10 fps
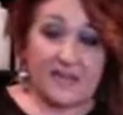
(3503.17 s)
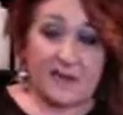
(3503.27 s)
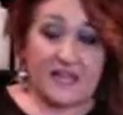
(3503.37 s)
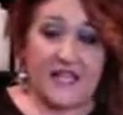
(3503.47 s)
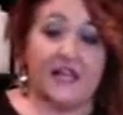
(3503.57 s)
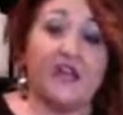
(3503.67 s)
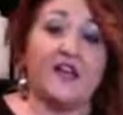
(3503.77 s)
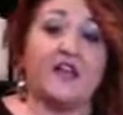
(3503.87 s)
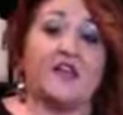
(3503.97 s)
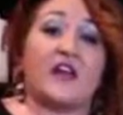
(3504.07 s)
be,
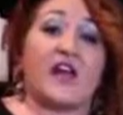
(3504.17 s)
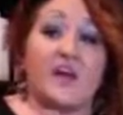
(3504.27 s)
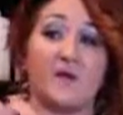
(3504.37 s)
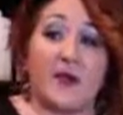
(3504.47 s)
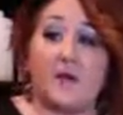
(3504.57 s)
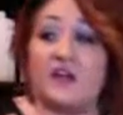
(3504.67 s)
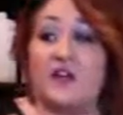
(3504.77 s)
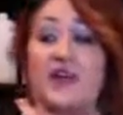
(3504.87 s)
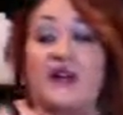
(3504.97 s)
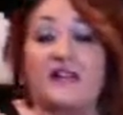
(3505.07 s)

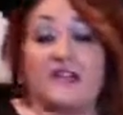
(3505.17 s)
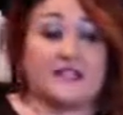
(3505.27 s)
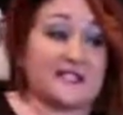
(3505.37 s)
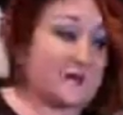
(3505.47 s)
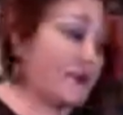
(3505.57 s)
I like to send them